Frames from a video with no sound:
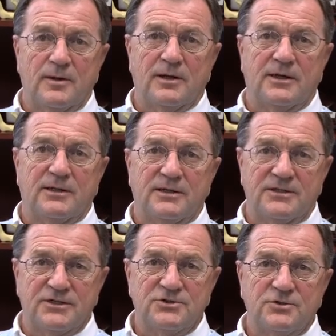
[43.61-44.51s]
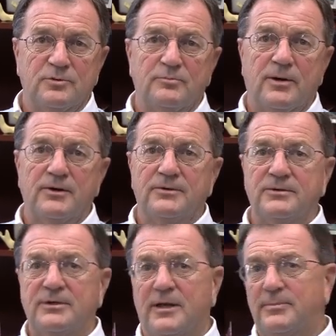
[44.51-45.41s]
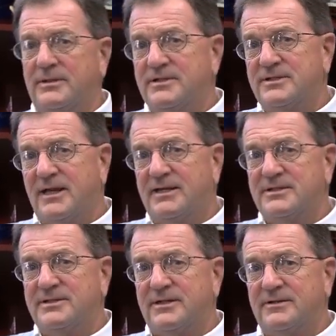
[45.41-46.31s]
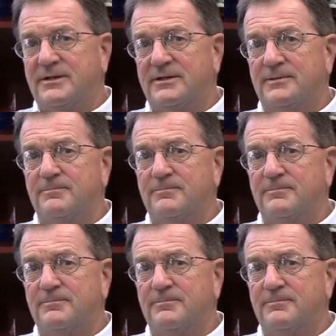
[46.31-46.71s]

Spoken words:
additional bone up in the sinus area.